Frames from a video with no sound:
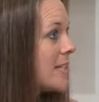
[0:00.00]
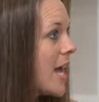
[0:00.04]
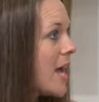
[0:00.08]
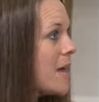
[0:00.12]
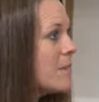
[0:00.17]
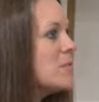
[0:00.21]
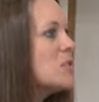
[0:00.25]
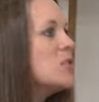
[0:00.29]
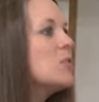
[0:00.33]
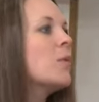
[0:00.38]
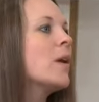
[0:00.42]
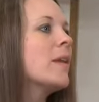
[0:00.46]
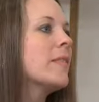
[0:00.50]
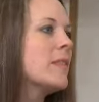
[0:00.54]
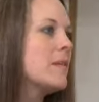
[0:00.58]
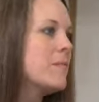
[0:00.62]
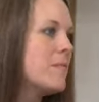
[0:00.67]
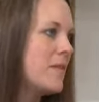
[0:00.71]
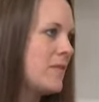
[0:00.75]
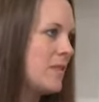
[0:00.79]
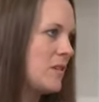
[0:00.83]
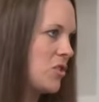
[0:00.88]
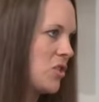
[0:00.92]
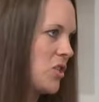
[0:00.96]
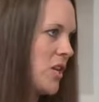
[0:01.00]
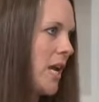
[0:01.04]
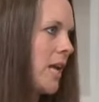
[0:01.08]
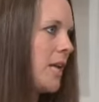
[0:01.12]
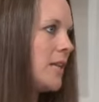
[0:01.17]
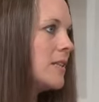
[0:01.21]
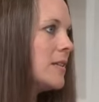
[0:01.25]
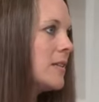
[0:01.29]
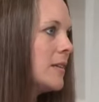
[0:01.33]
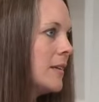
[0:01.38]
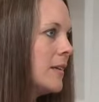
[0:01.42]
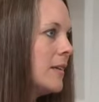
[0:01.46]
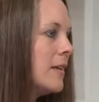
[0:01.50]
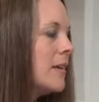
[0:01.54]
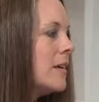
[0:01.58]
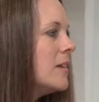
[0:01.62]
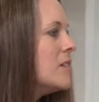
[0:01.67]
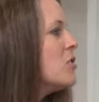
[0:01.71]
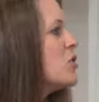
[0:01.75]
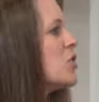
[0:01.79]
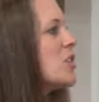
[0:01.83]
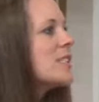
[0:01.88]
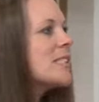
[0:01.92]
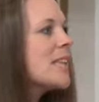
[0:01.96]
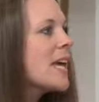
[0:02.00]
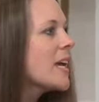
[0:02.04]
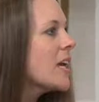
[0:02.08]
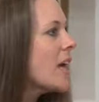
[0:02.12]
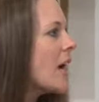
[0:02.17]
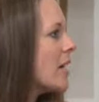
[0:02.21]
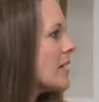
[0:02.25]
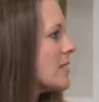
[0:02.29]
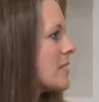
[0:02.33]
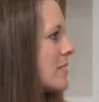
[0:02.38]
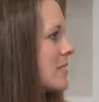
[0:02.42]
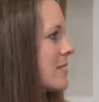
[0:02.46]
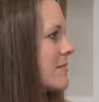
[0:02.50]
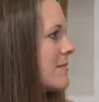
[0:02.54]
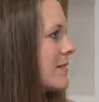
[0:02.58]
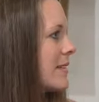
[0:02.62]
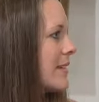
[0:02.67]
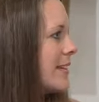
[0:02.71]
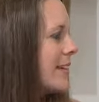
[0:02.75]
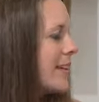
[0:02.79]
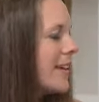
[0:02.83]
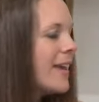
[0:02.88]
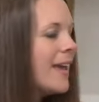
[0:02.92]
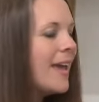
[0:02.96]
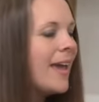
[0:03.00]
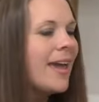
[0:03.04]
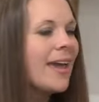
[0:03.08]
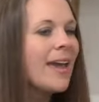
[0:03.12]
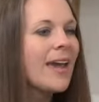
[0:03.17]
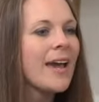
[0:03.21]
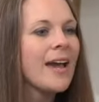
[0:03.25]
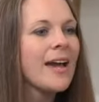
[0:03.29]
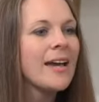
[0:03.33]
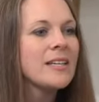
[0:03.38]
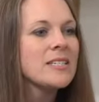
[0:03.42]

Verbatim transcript: times you want them in the shade just like us mm -hmm.